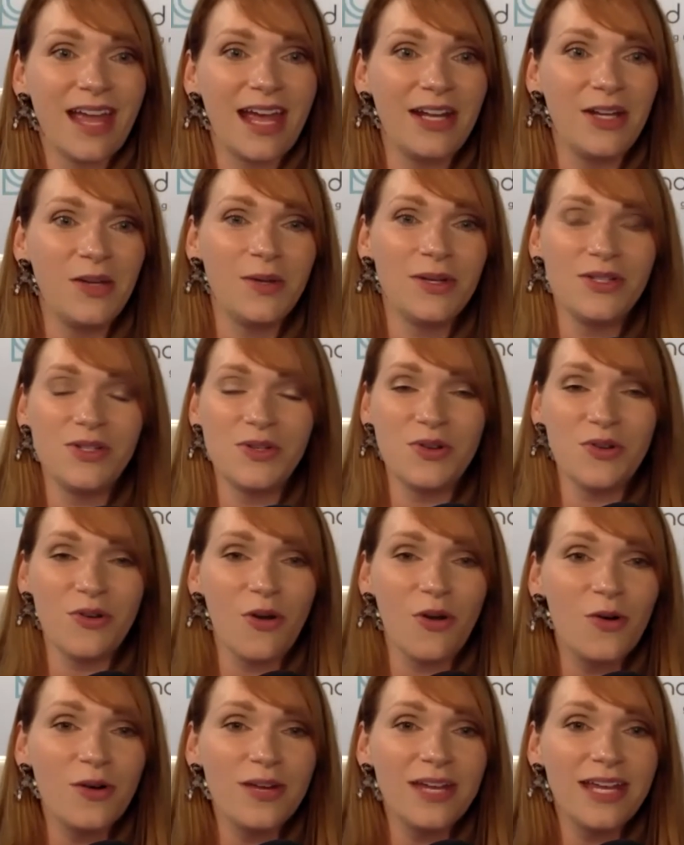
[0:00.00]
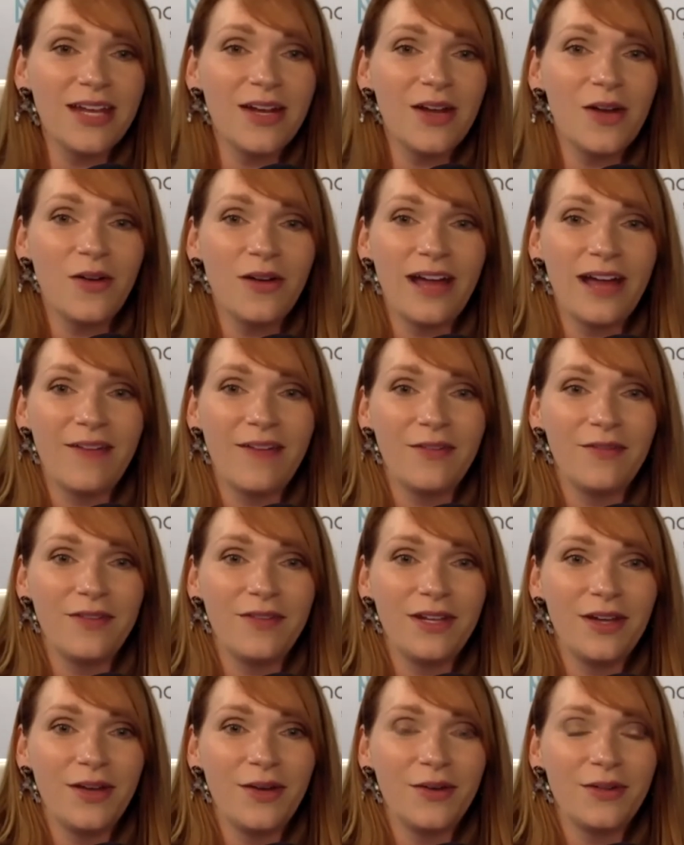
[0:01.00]
And you can do your whole keynote and have a
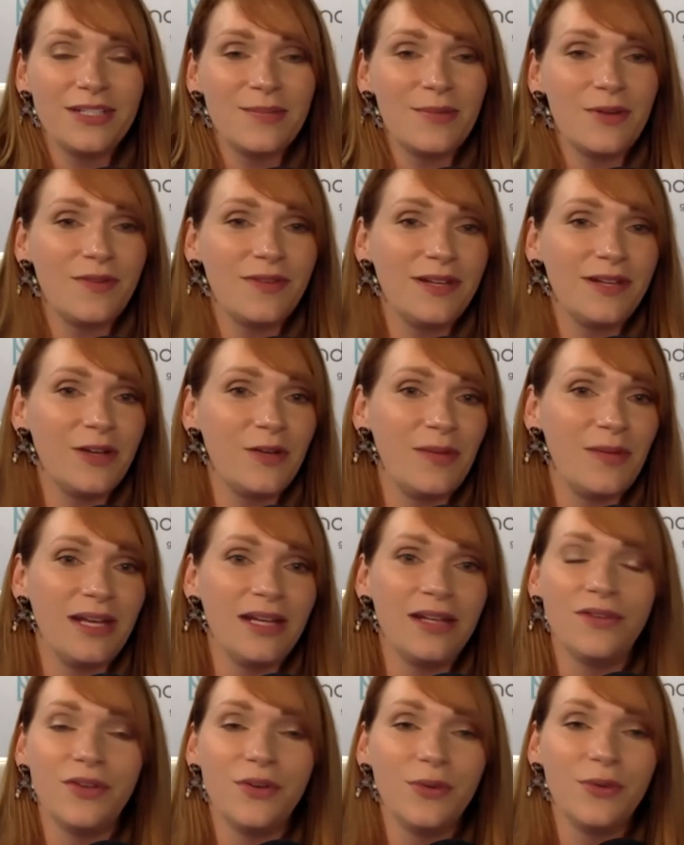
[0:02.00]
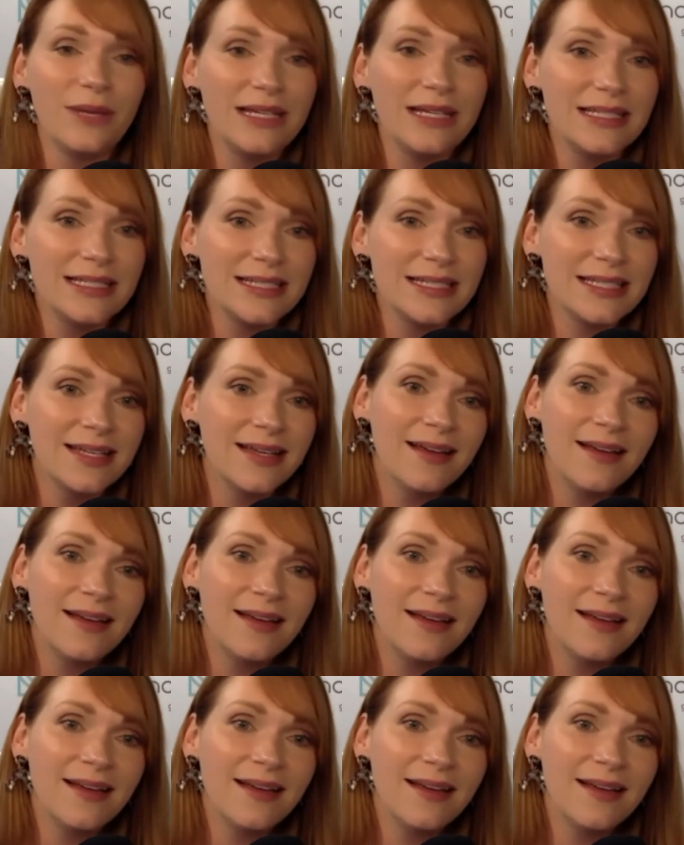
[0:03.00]
video, demo video made in two weeks.